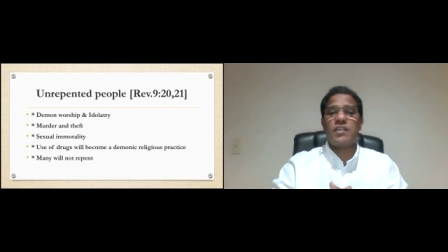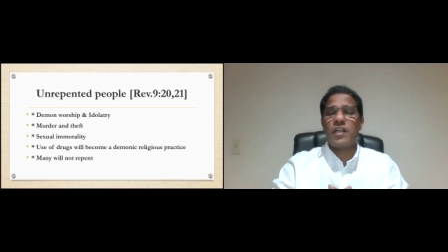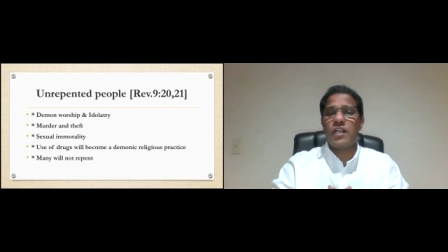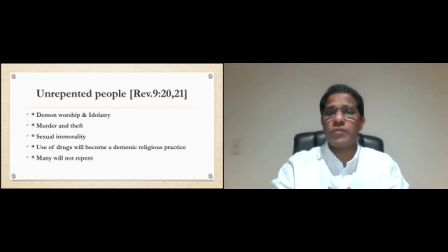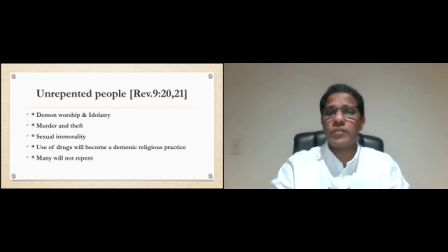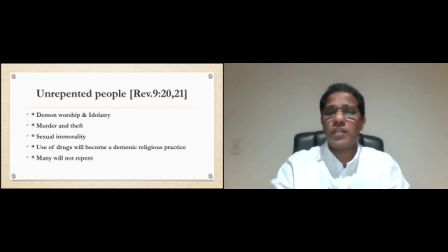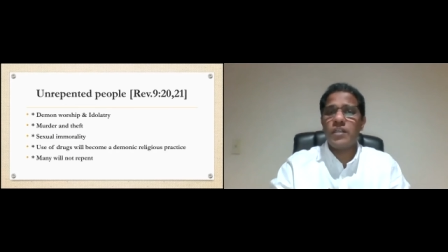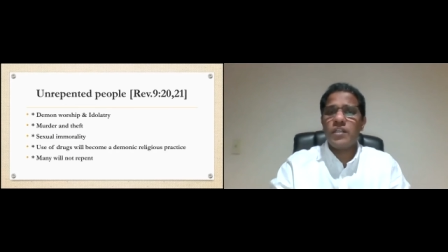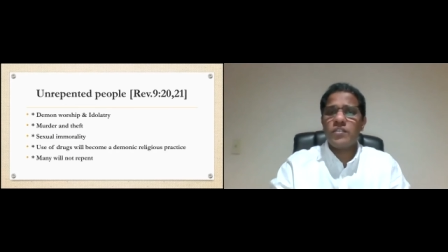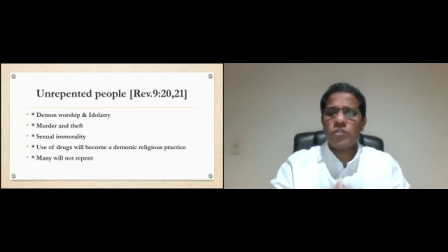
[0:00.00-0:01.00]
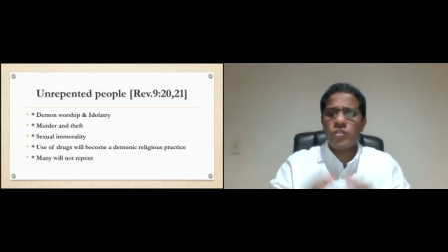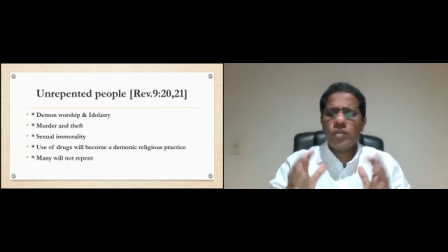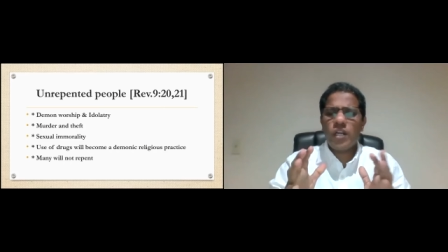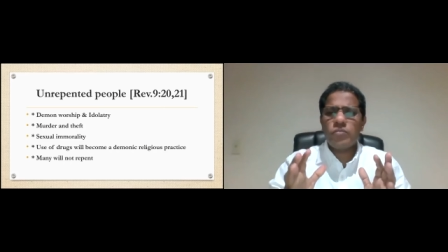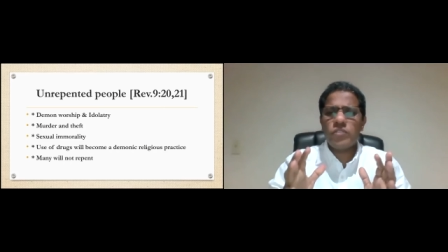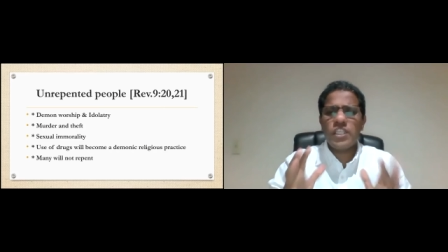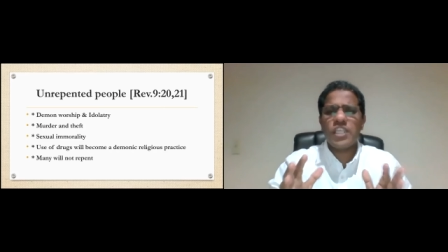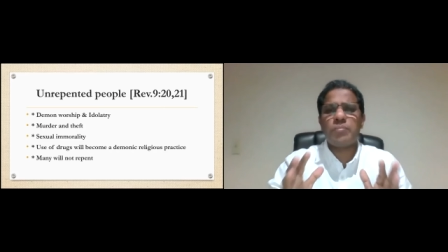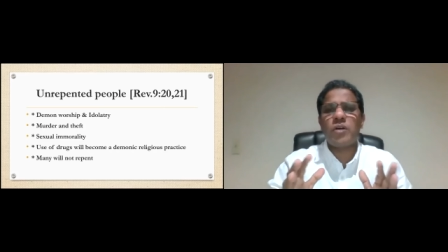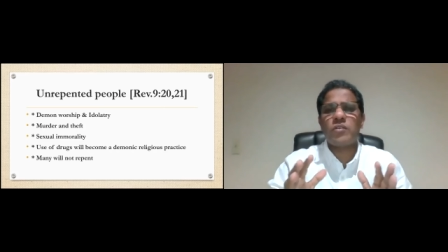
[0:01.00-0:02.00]
Hallelujah. So you have to think
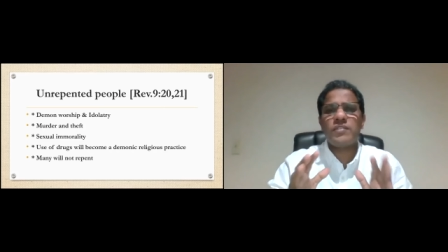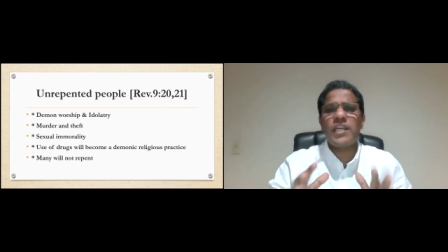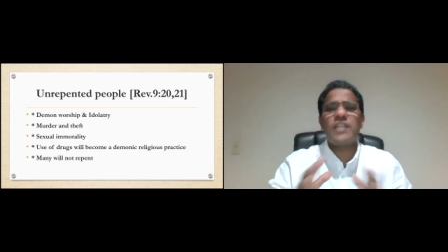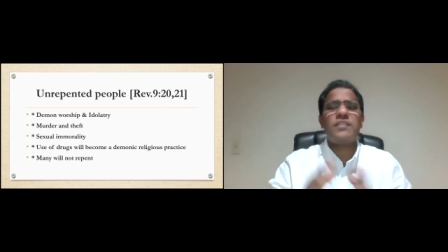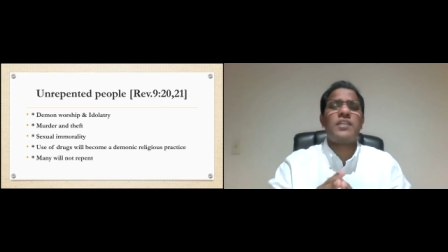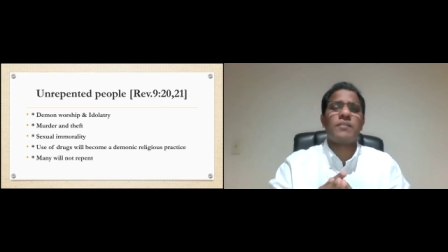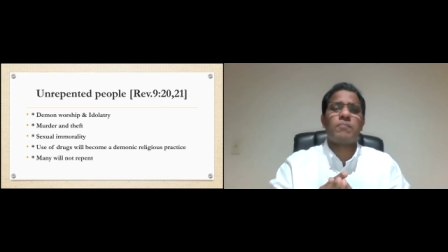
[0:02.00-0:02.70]
about that thing.